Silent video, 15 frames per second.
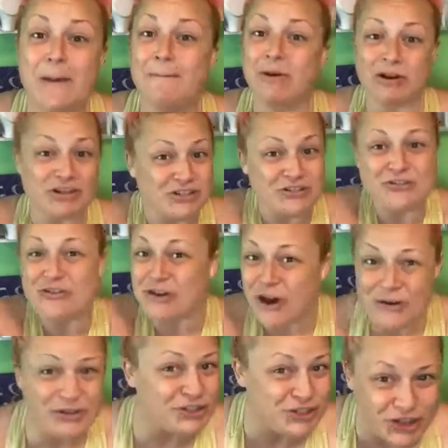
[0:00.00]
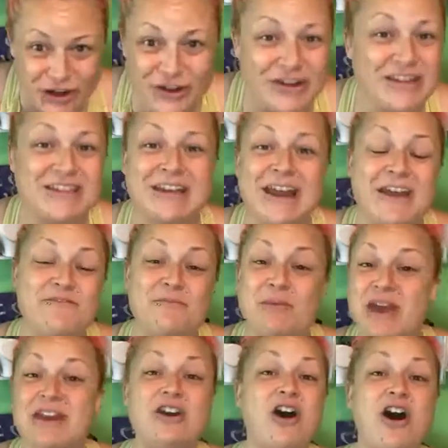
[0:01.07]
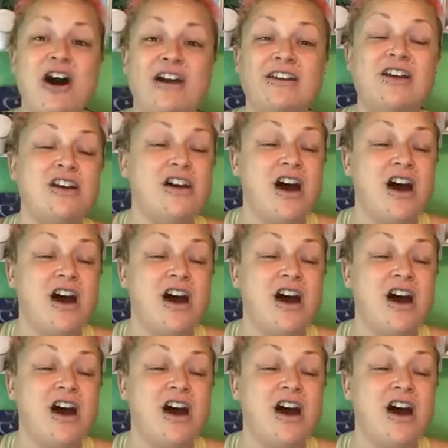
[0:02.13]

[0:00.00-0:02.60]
personal growth journey that I've been on